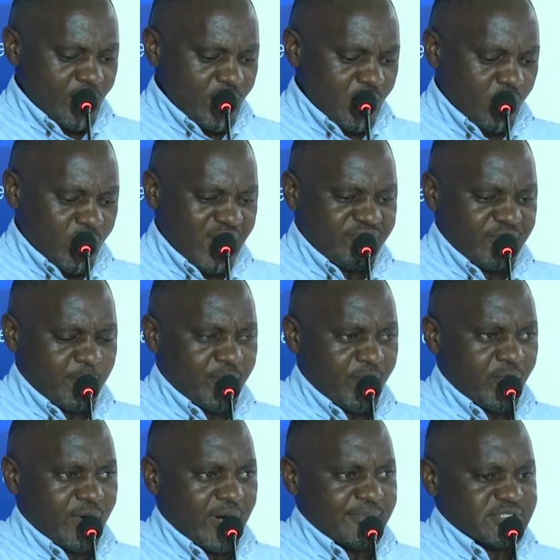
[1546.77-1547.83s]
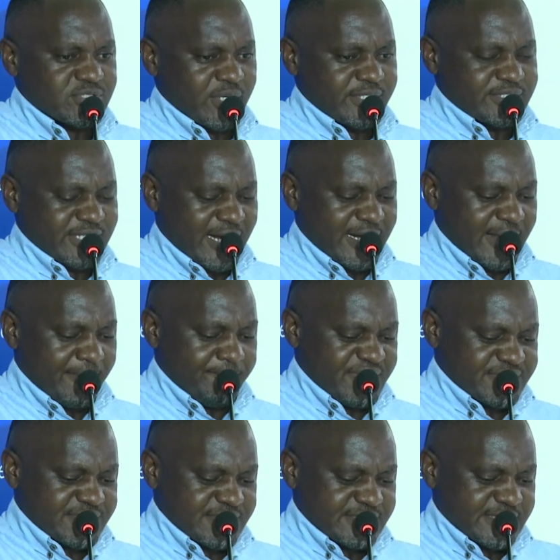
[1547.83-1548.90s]
we have a program. It's under
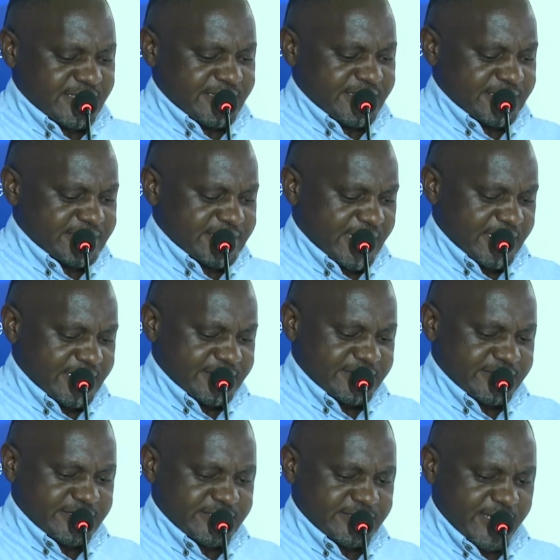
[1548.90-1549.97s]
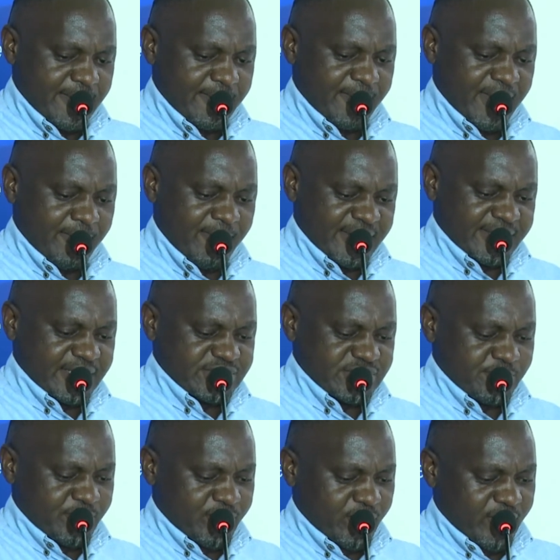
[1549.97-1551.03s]
business clinics, and it's a
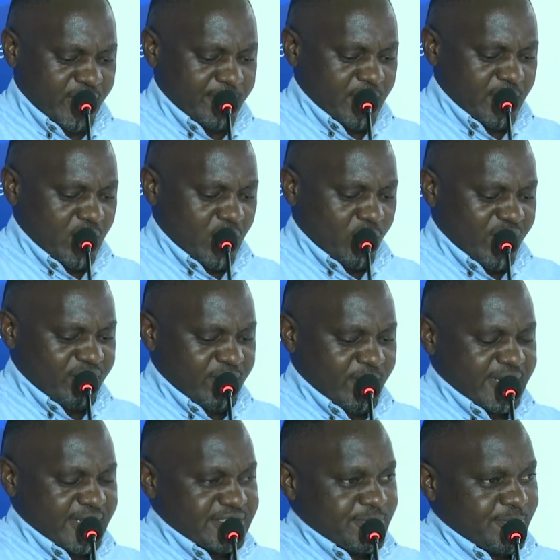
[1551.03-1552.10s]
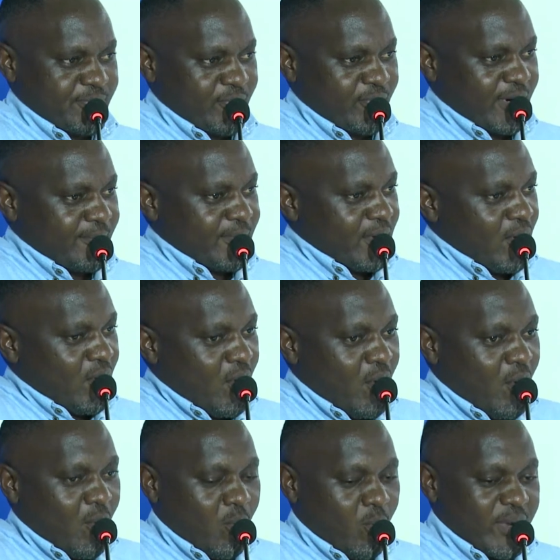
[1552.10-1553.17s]
mentorship program. We have a mentorship program.
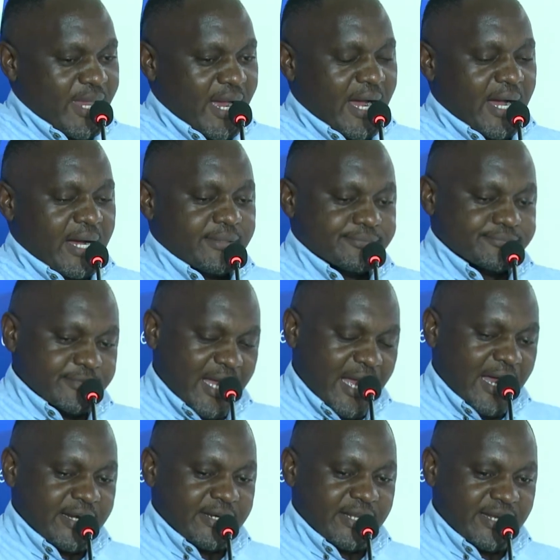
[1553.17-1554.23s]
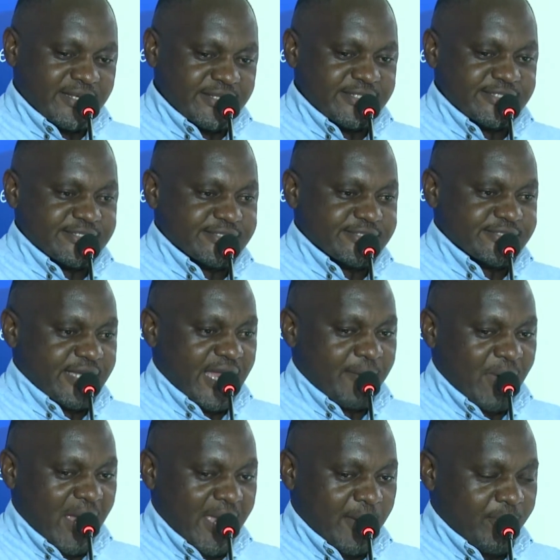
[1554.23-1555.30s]
We are, and this,
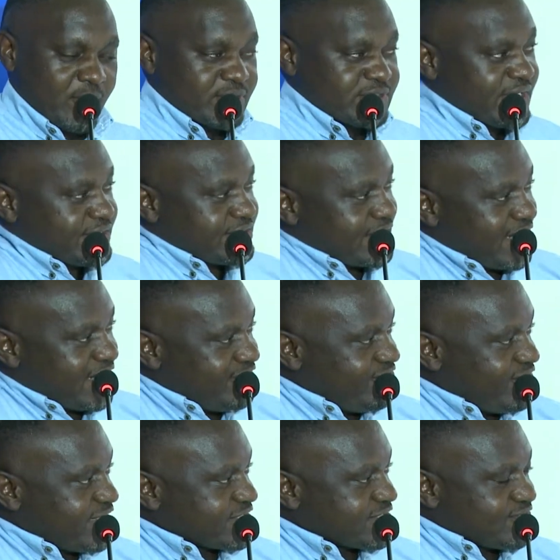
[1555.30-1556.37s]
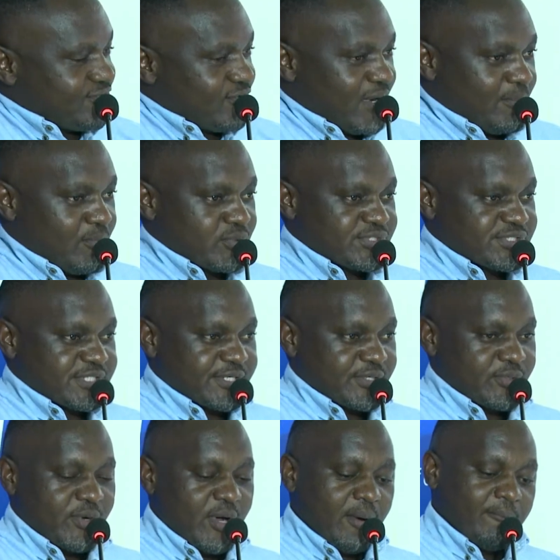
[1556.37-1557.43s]
I apologize in advance for ambushing
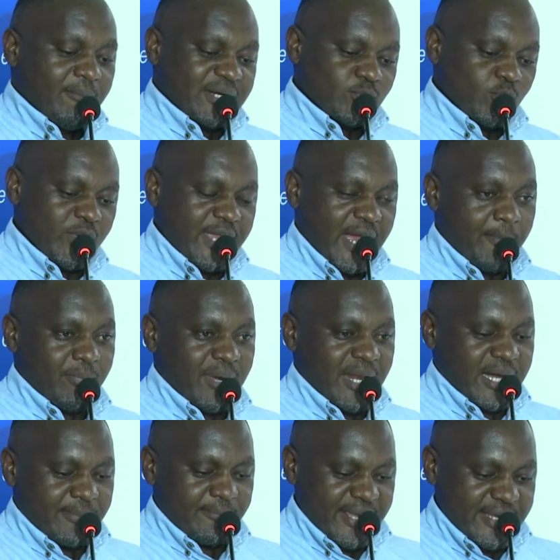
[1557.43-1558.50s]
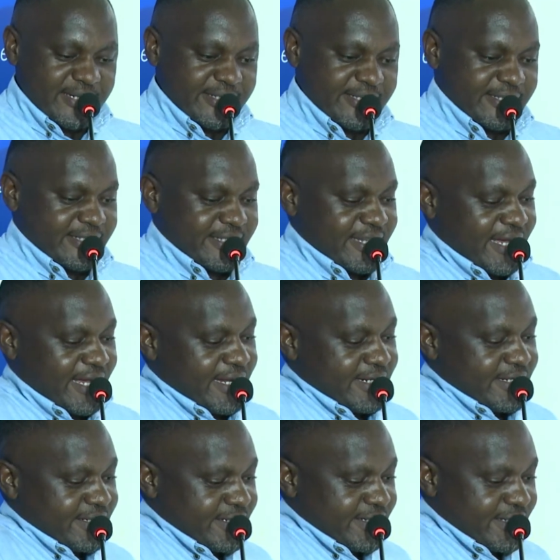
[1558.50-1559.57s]
you, but we are blackmailing the
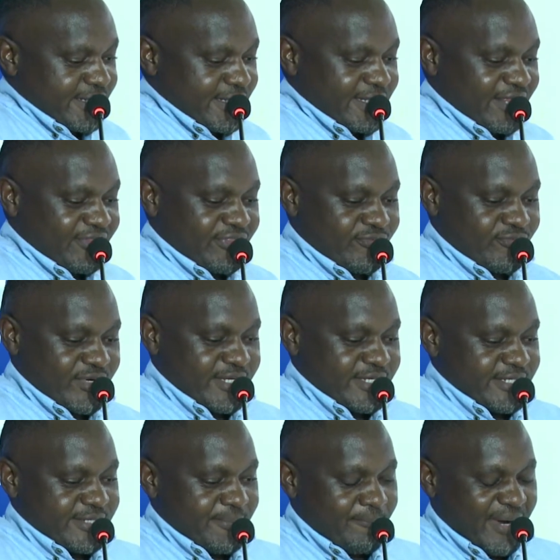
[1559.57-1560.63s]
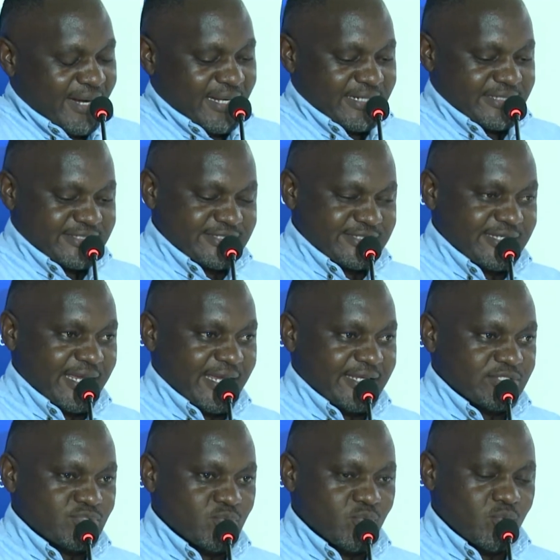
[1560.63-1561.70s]
3 panelists here
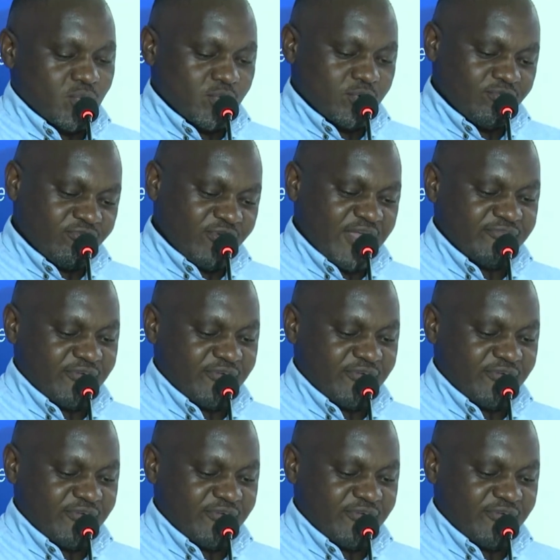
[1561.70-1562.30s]
into 5